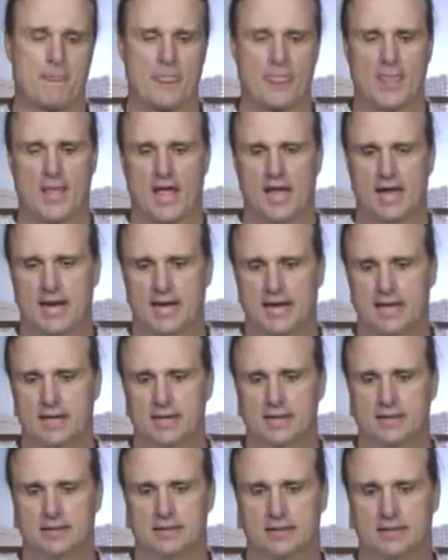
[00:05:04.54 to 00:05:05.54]

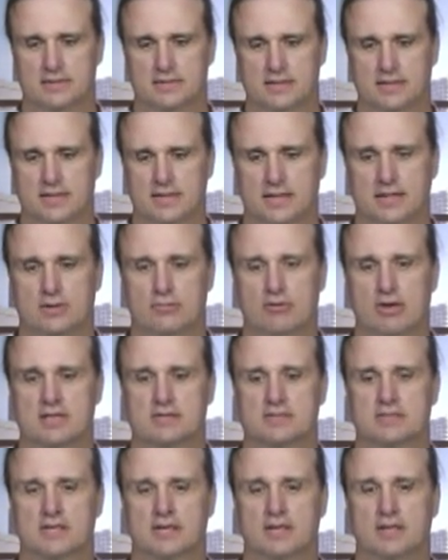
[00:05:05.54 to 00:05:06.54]
And it's an
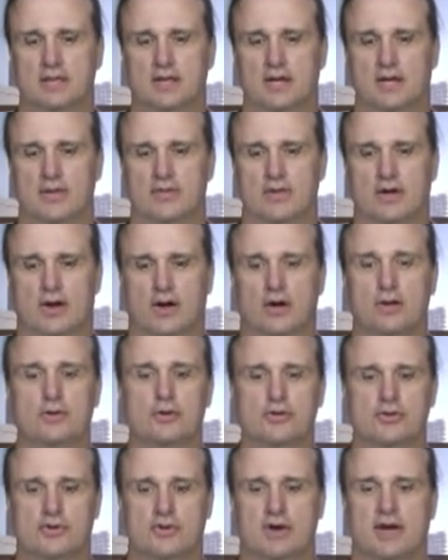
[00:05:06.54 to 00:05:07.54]
interesting, the
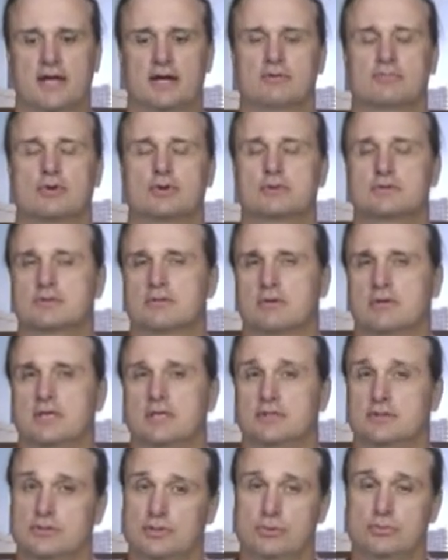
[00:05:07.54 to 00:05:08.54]
100-year anniversary
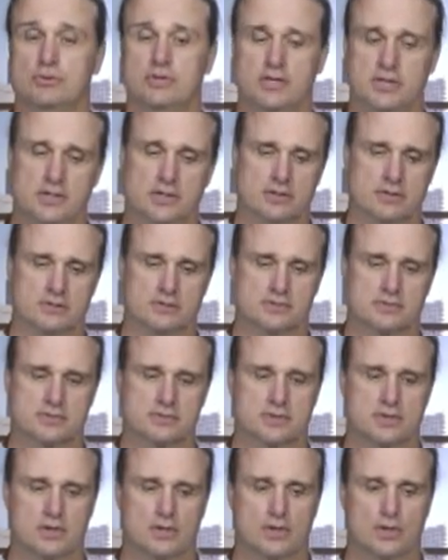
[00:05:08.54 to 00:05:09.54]
in 2 years
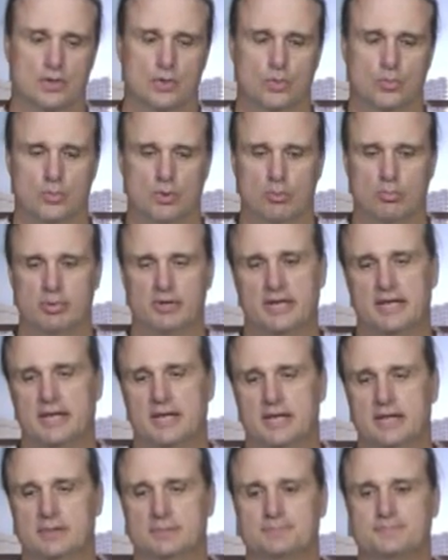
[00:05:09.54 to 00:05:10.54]
will
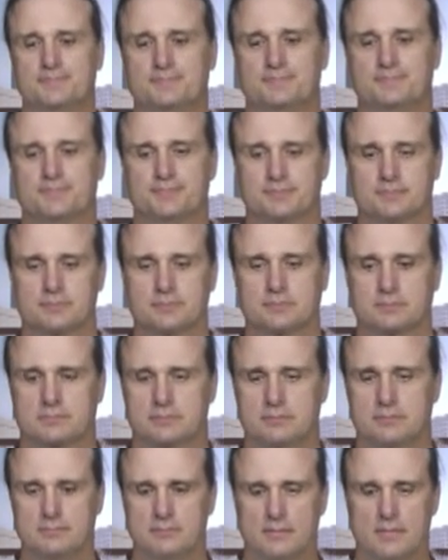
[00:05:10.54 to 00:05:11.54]
be
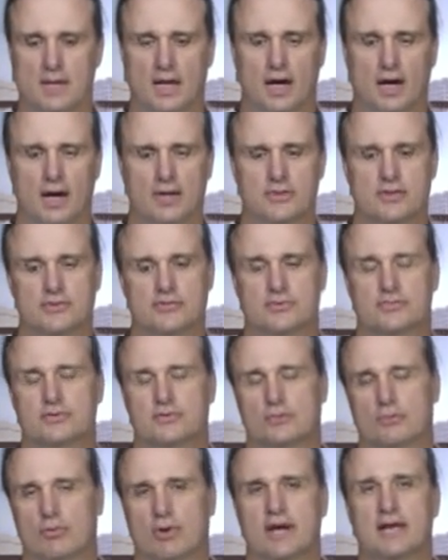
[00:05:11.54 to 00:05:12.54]
this
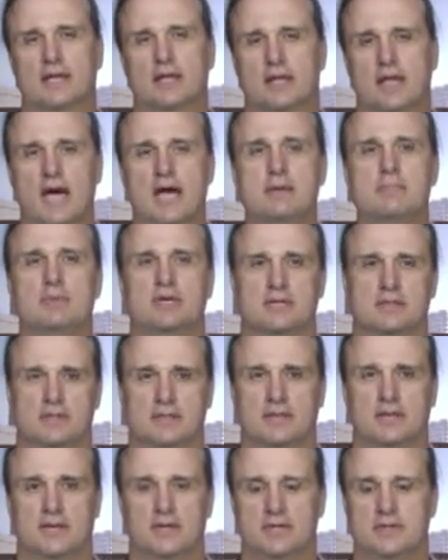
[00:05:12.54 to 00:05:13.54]
great alignment
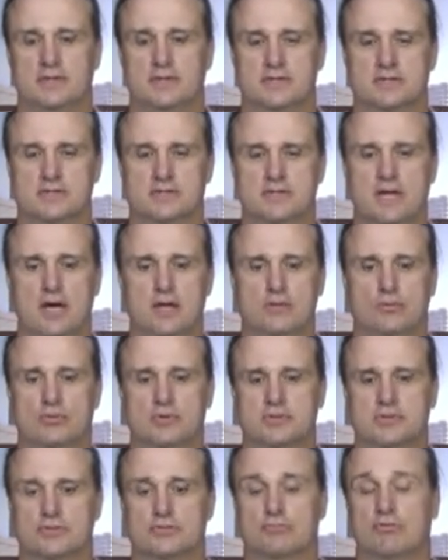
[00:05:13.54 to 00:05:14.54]
in the sun,
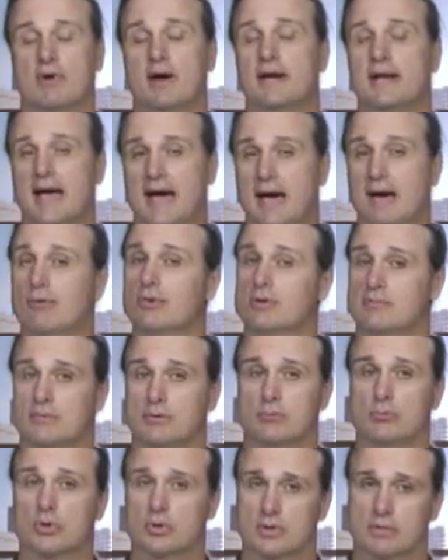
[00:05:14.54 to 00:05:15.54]
which is right out of the
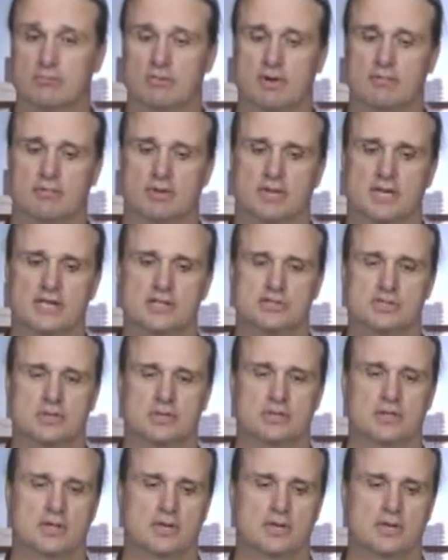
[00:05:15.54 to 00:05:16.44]
book of Revelation.